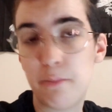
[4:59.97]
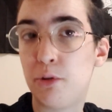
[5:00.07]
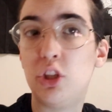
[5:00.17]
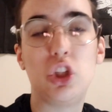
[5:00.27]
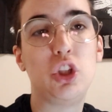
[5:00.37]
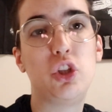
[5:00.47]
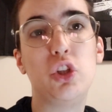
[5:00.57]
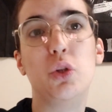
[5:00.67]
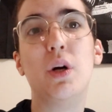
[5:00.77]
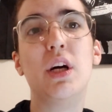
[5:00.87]
preaching
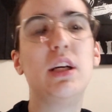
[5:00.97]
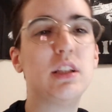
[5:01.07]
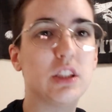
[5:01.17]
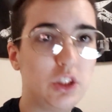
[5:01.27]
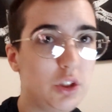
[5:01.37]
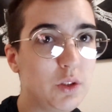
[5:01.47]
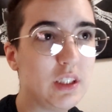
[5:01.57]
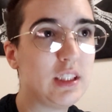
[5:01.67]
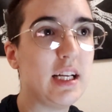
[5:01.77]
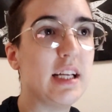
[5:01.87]
to the
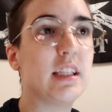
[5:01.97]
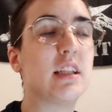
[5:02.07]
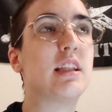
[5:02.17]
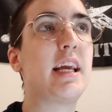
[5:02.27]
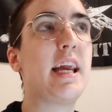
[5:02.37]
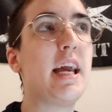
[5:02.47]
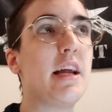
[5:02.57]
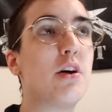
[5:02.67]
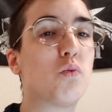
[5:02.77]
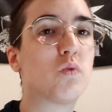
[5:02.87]
students, and the
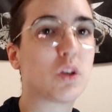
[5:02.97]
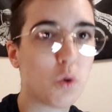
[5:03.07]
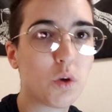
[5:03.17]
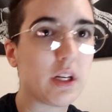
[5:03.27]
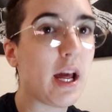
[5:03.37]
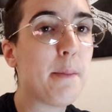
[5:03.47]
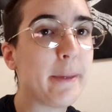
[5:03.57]
kid recorded it